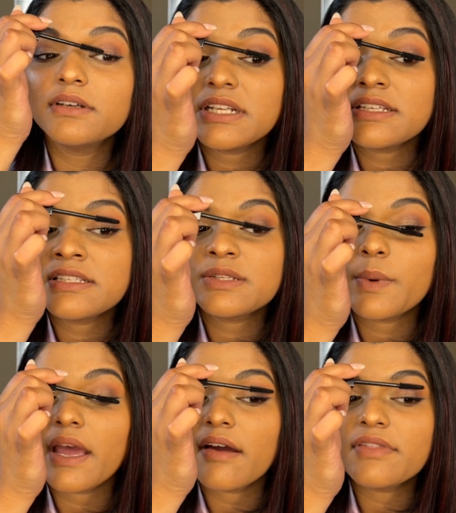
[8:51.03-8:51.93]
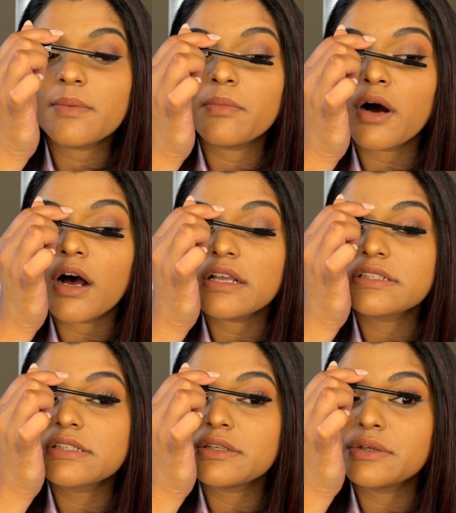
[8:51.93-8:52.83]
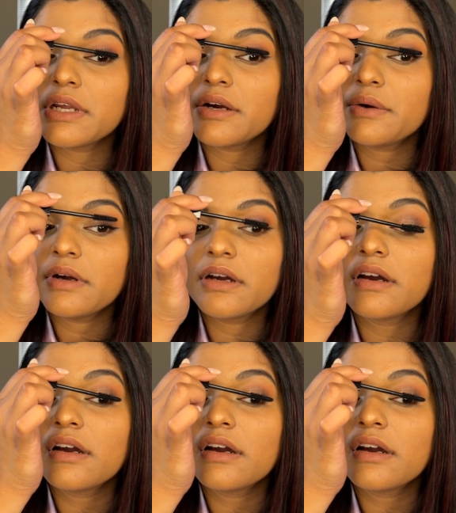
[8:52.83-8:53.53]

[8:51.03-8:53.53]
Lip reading: Especially since we have the masks, you know.